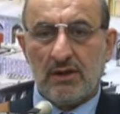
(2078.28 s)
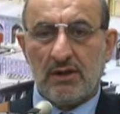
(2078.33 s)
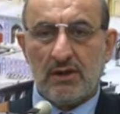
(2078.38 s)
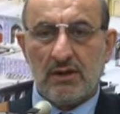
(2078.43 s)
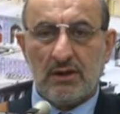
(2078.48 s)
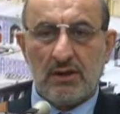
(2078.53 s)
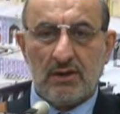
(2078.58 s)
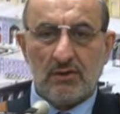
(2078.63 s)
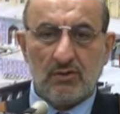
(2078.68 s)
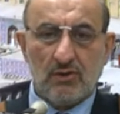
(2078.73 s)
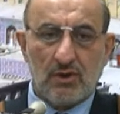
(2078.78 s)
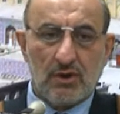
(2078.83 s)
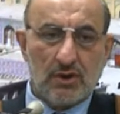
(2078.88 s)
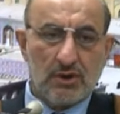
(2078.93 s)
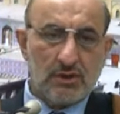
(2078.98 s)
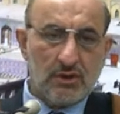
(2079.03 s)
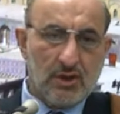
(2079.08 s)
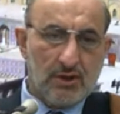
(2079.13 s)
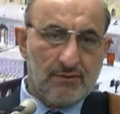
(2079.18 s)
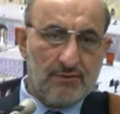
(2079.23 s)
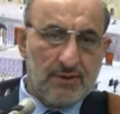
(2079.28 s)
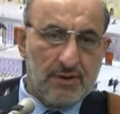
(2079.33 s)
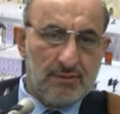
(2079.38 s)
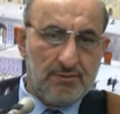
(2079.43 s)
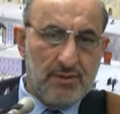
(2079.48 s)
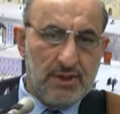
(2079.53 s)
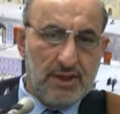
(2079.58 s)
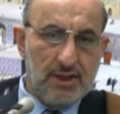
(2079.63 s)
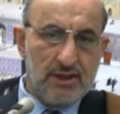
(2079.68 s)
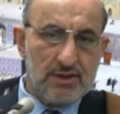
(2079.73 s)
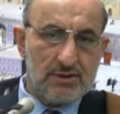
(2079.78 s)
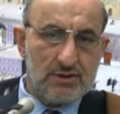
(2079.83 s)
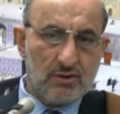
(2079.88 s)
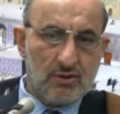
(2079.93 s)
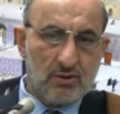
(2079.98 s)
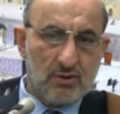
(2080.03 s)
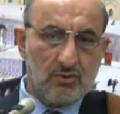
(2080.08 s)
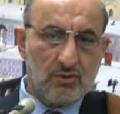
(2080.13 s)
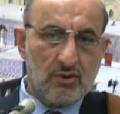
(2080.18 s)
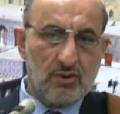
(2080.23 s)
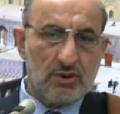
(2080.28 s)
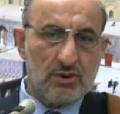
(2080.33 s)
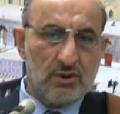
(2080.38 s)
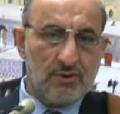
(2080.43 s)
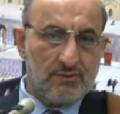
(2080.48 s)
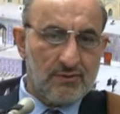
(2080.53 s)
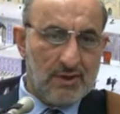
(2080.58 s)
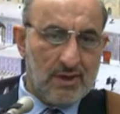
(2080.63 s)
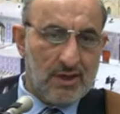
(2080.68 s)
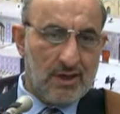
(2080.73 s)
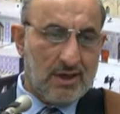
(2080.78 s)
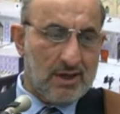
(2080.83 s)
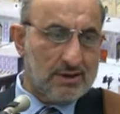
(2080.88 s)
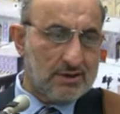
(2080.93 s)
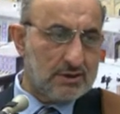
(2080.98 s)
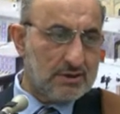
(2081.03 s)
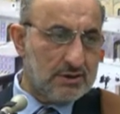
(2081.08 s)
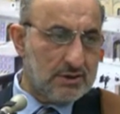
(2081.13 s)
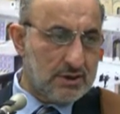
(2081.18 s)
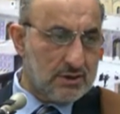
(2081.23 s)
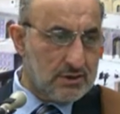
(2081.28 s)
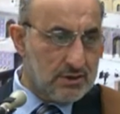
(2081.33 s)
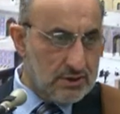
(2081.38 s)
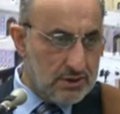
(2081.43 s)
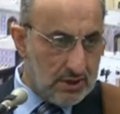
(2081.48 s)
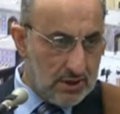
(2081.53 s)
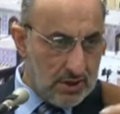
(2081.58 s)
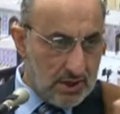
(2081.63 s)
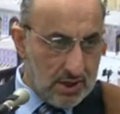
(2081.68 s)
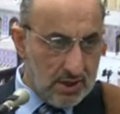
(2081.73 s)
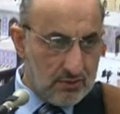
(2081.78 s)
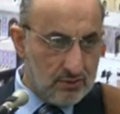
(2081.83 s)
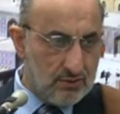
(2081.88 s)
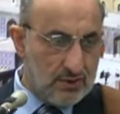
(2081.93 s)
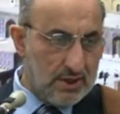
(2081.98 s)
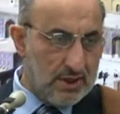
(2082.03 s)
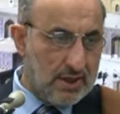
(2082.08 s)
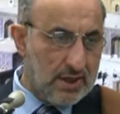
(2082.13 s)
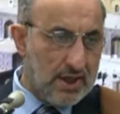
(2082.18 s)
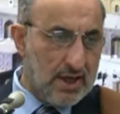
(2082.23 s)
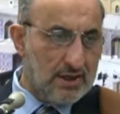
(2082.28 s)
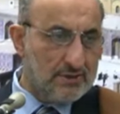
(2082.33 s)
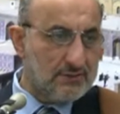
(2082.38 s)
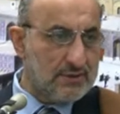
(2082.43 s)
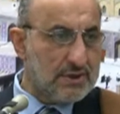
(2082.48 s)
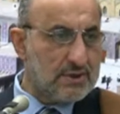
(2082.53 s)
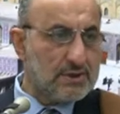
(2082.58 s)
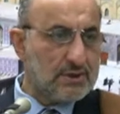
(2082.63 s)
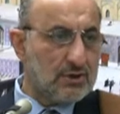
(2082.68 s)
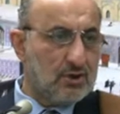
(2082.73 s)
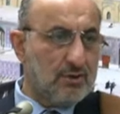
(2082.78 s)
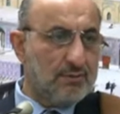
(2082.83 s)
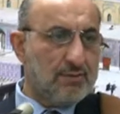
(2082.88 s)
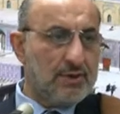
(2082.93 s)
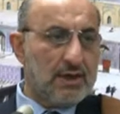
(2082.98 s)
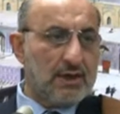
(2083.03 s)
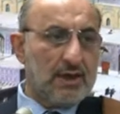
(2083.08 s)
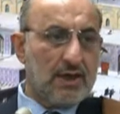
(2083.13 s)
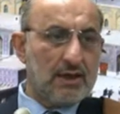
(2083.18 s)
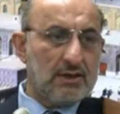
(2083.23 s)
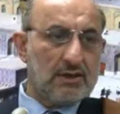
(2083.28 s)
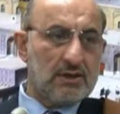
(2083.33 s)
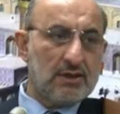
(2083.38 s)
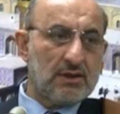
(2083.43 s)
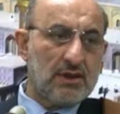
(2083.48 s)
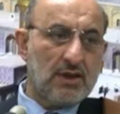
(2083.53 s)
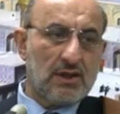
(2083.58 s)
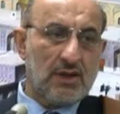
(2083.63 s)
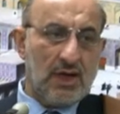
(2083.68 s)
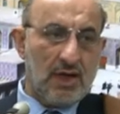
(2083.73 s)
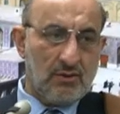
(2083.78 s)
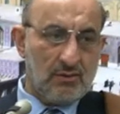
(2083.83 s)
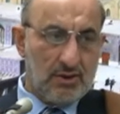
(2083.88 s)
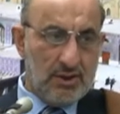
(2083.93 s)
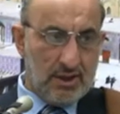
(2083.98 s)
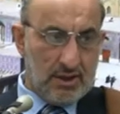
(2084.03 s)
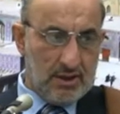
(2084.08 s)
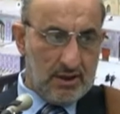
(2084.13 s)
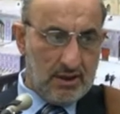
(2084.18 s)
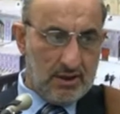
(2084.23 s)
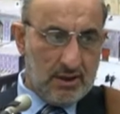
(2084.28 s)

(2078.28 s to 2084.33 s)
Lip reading: world of the bees or world of the ants and see how their life is complicated and how they